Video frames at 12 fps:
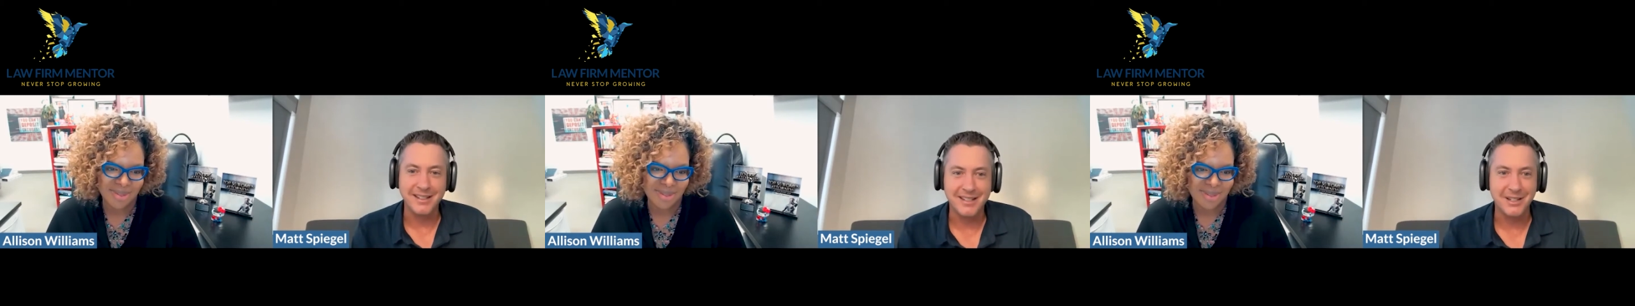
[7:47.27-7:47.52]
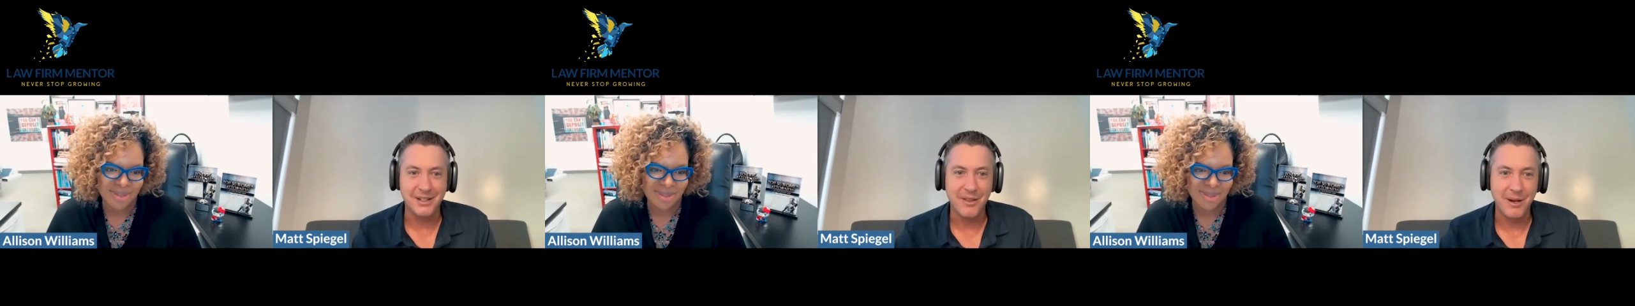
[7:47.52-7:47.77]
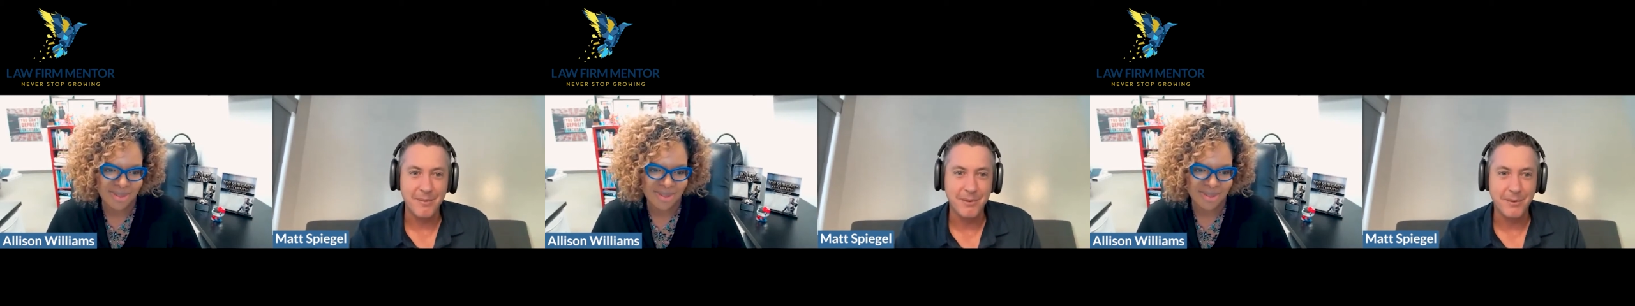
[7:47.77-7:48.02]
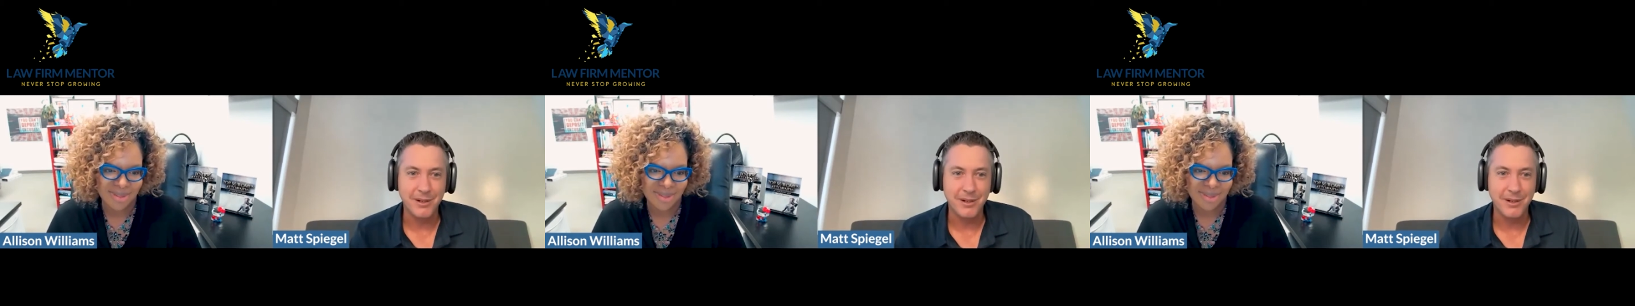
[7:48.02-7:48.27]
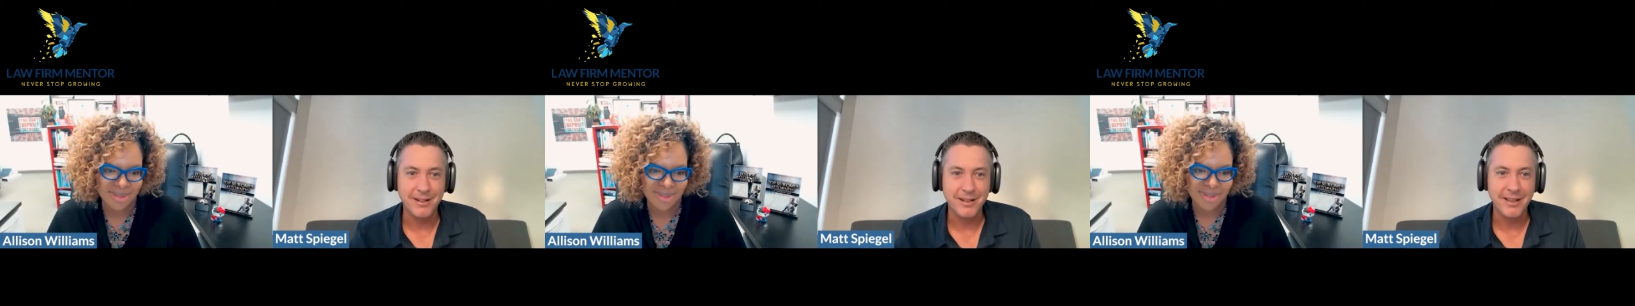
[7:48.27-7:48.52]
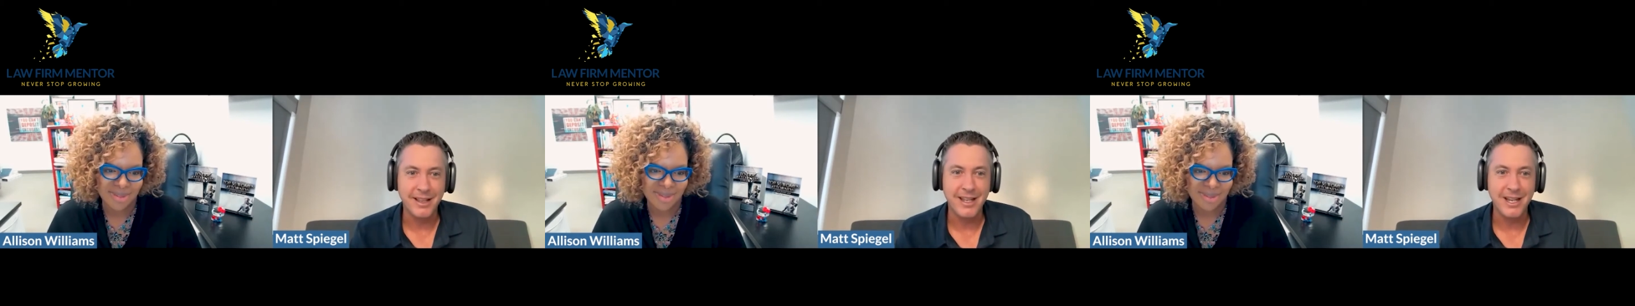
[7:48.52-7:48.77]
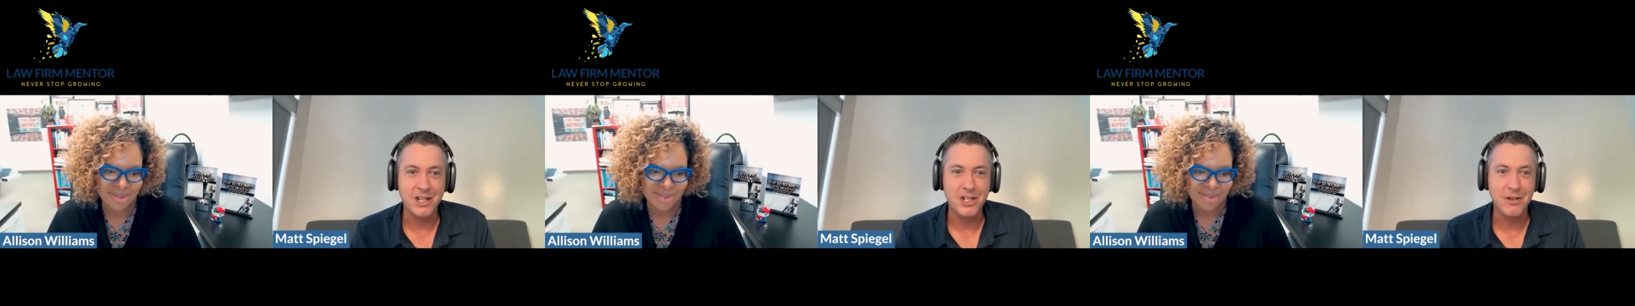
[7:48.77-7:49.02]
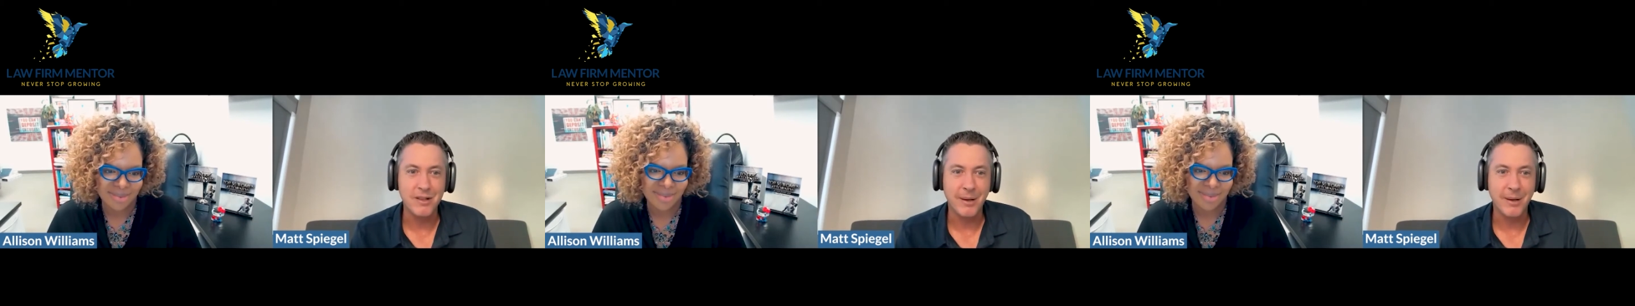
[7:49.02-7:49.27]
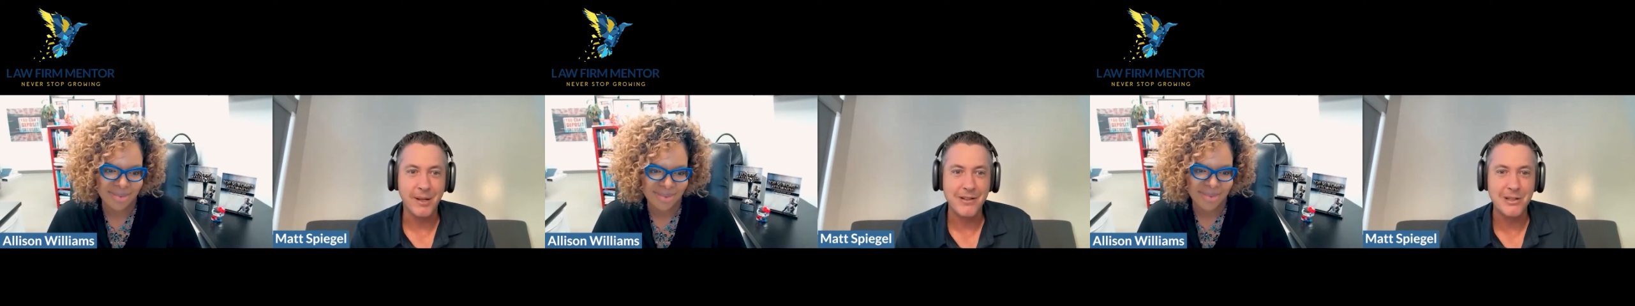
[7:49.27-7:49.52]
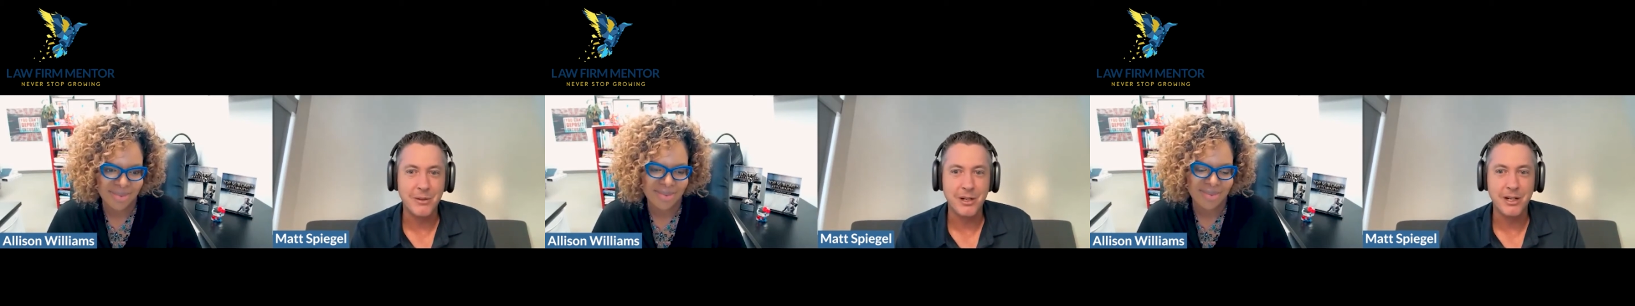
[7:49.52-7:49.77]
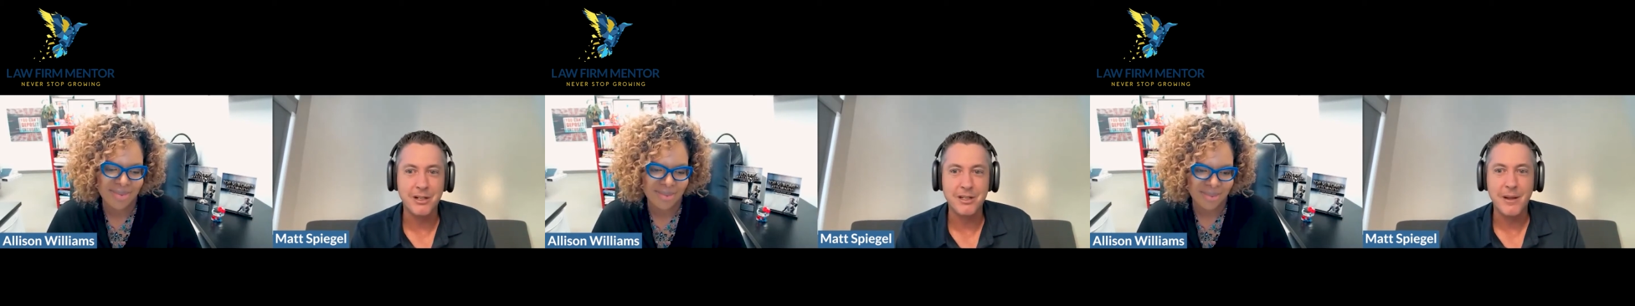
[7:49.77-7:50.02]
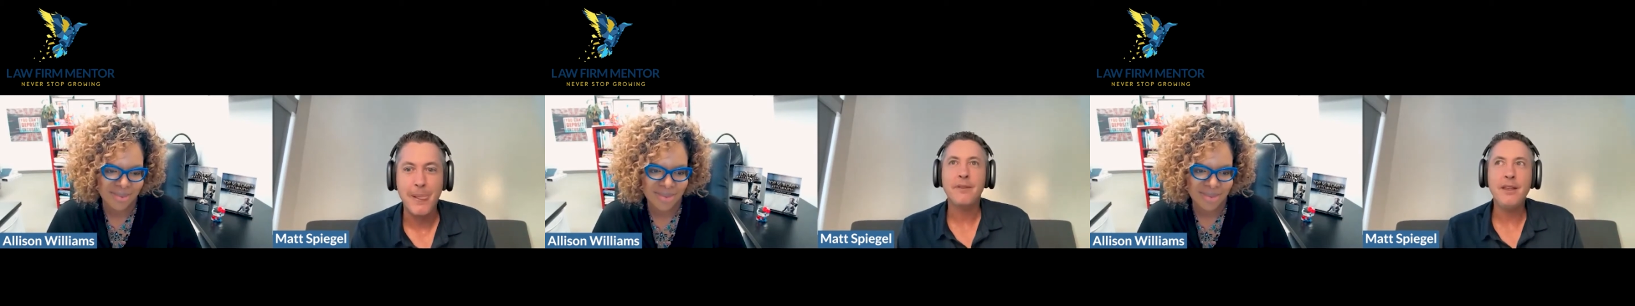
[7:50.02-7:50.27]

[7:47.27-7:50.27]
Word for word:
Speaker 1: that is still the number one like issue that we have as lawyers.